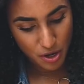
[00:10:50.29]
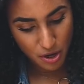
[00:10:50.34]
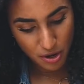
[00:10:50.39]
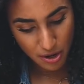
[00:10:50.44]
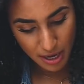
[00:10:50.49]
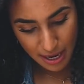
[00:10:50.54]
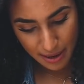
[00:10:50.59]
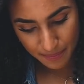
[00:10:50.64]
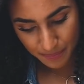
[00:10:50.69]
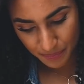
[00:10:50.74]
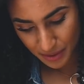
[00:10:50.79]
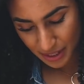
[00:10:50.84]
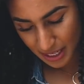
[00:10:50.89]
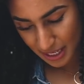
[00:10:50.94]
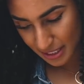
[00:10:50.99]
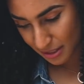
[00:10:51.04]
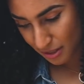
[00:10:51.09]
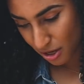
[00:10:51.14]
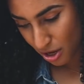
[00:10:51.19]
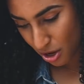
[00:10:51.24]
Okay,
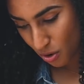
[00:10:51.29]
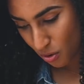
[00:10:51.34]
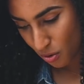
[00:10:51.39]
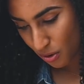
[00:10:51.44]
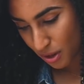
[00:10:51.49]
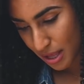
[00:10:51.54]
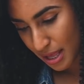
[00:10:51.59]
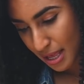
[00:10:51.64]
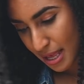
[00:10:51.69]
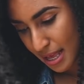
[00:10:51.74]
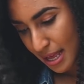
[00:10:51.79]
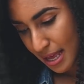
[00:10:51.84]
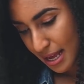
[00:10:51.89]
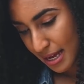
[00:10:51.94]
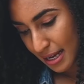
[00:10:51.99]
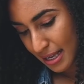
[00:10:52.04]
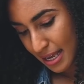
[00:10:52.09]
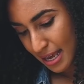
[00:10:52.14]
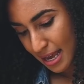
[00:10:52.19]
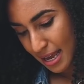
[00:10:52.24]
let's go.
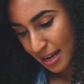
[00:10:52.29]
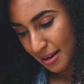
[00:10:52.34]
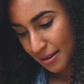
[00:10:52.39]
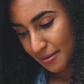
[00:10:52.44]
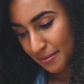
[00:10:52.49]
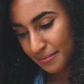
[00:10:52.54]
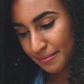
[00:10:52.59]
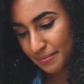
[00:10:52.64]
Again,